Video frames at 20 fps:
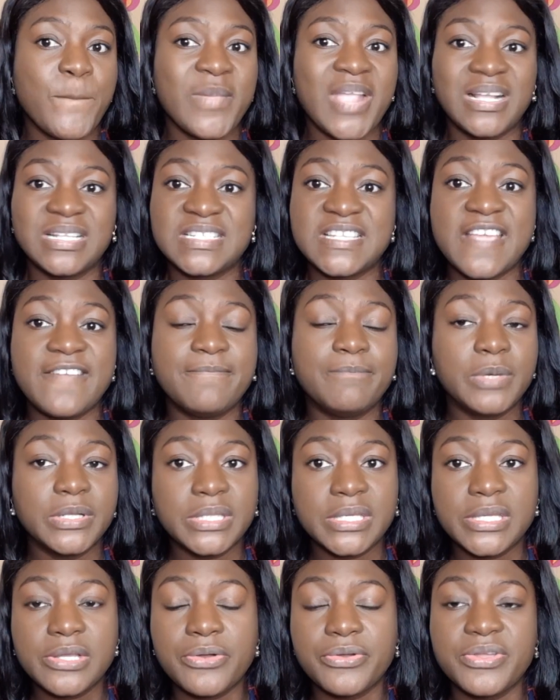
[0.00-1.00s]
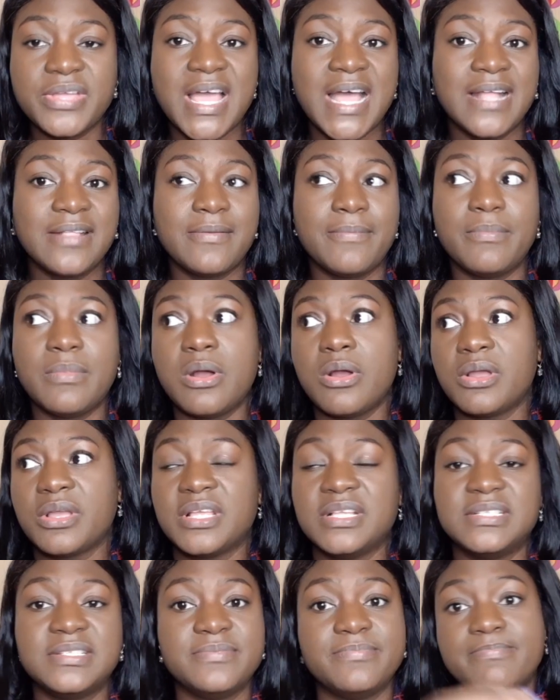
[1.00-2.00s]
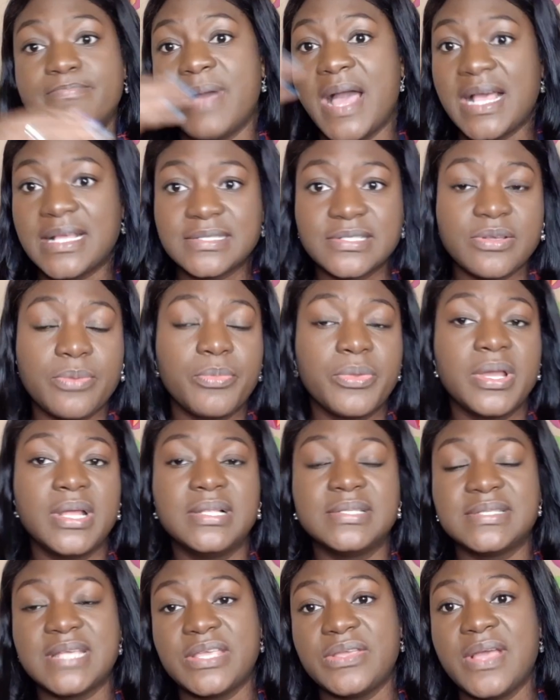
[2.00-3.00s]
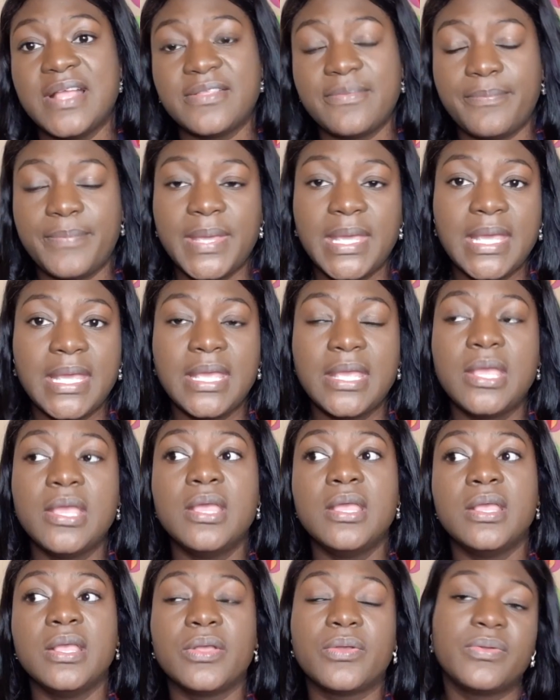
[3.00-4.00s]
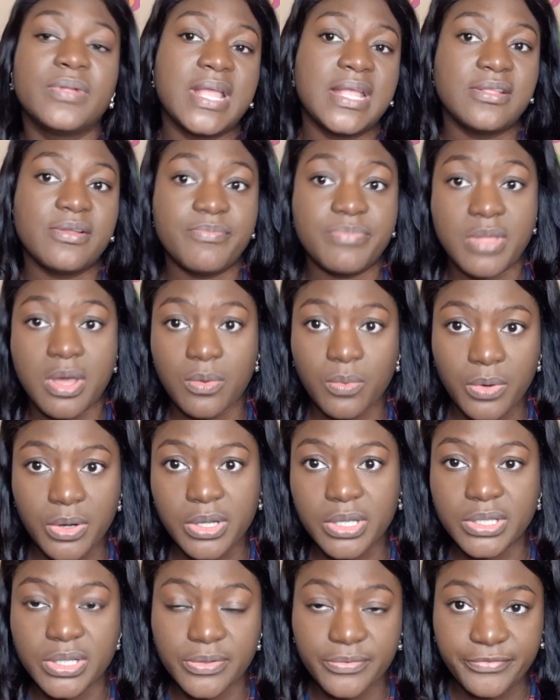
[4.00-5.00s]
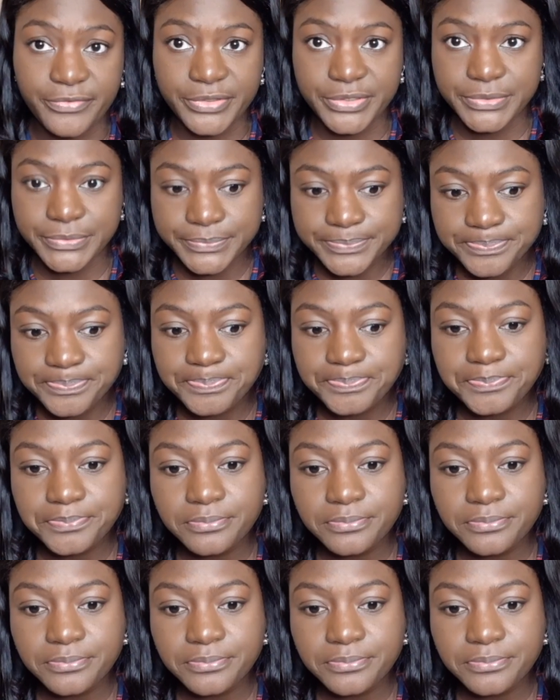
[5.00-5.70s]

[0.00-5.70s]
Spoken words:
save money, or you had a mortgage back somewhere else that you had to pay, it could end up not working out for you.